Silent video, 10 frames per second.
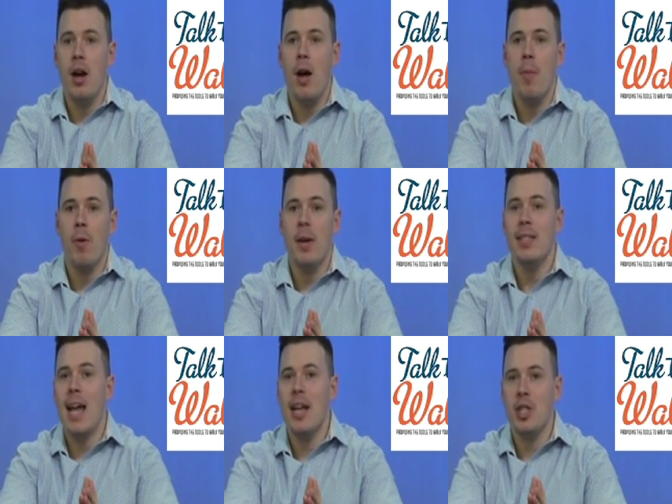there
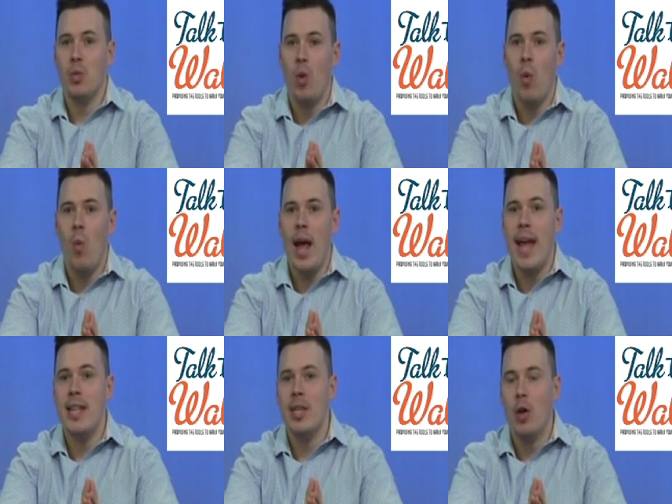is not just one
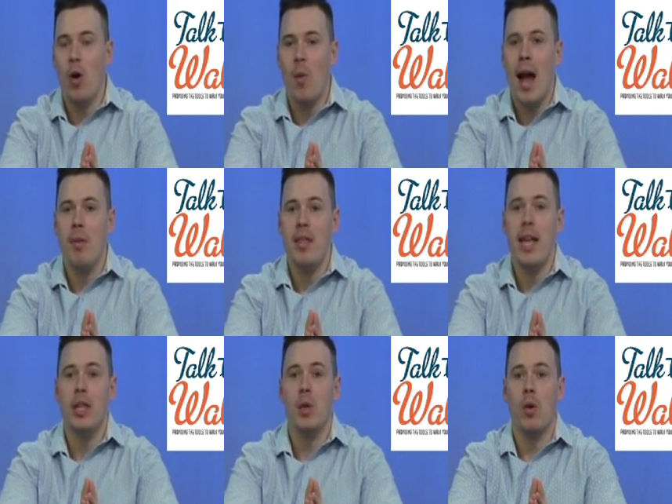way to go around
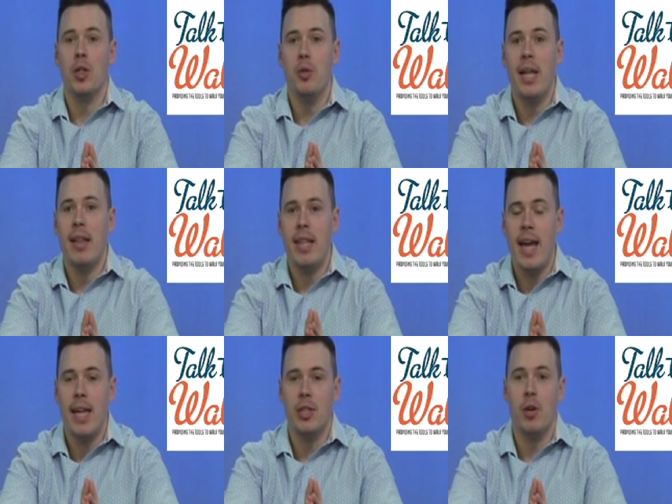things or to get the
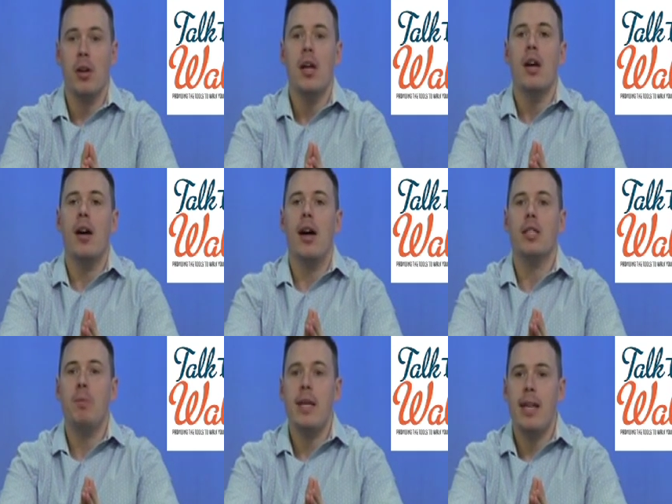answer.
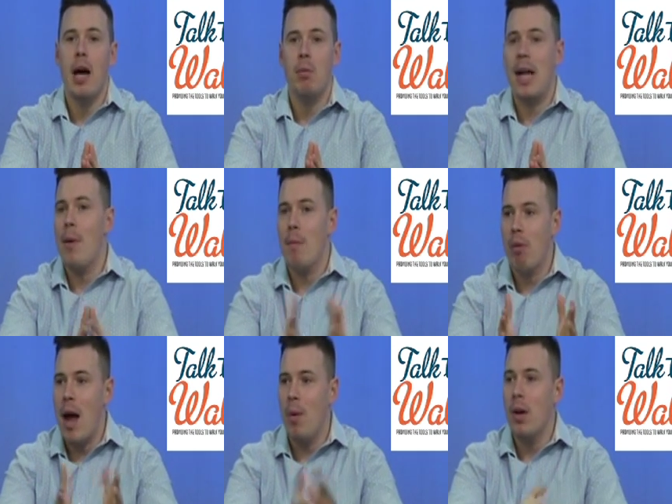Speaking up loud and
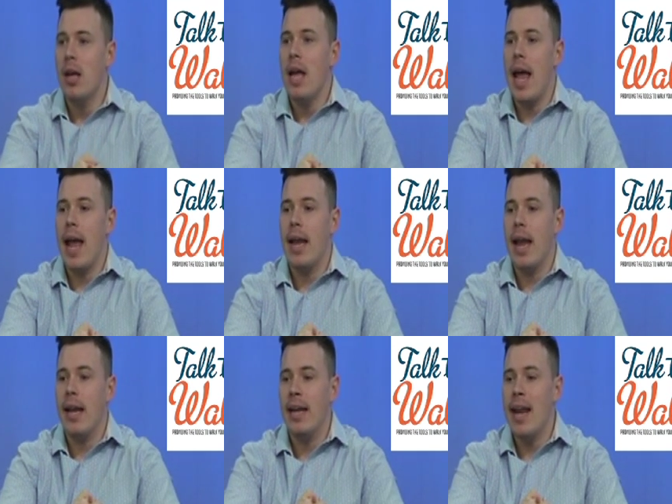proud
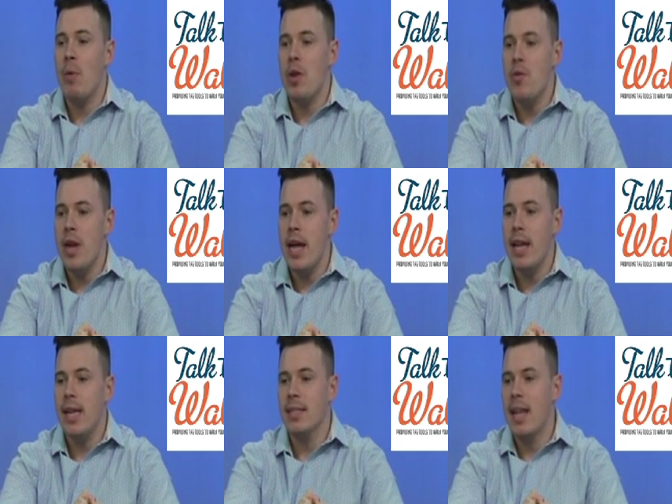and getting what you need
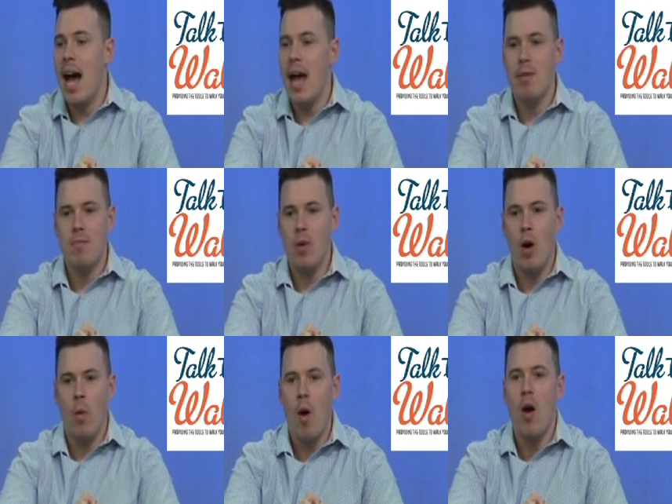is not
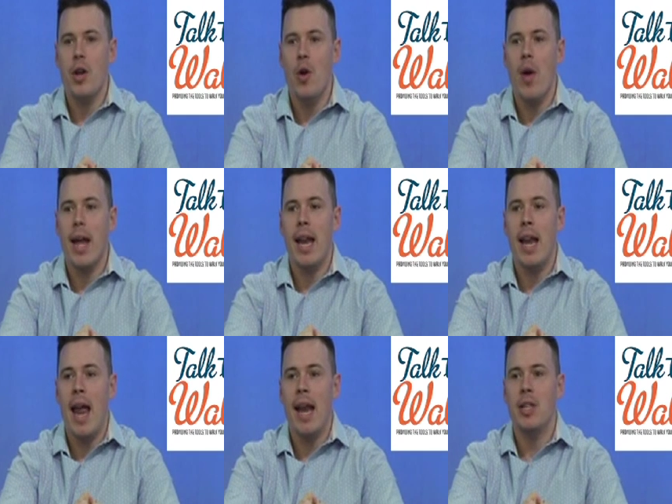a
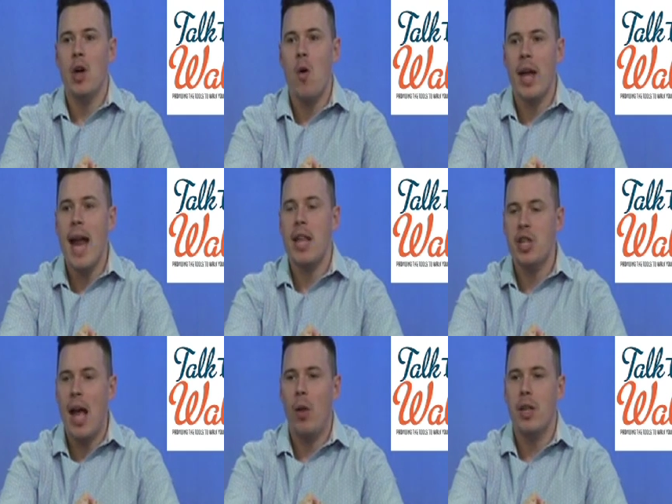wrongdoing, and it's okay to
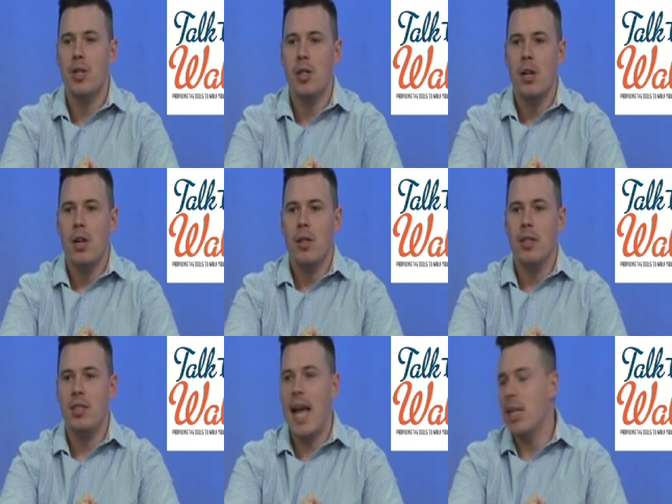challenge the
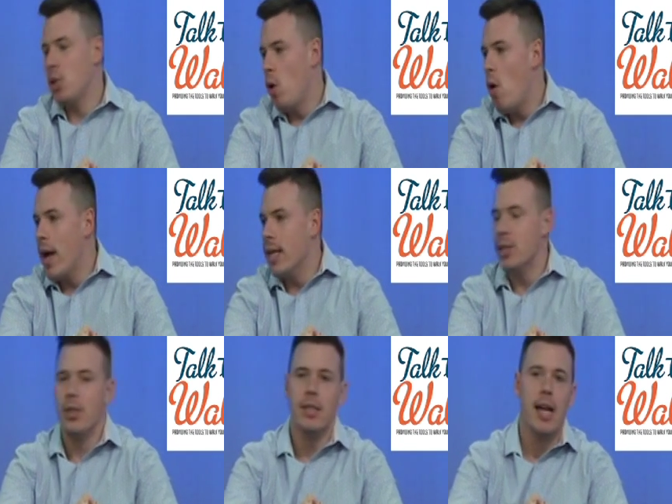status quo, I guess
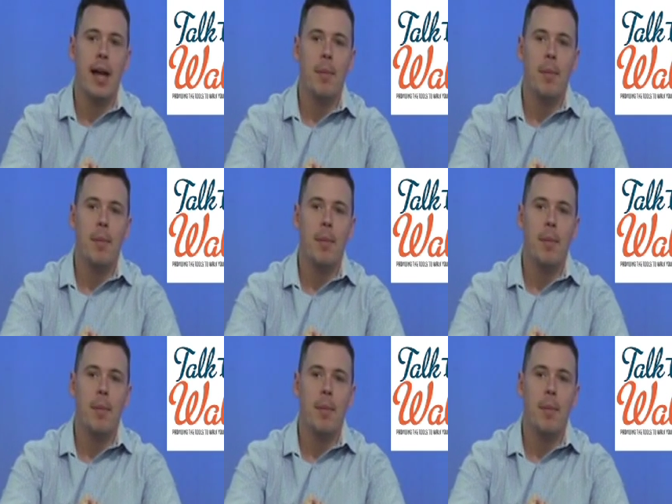you could say.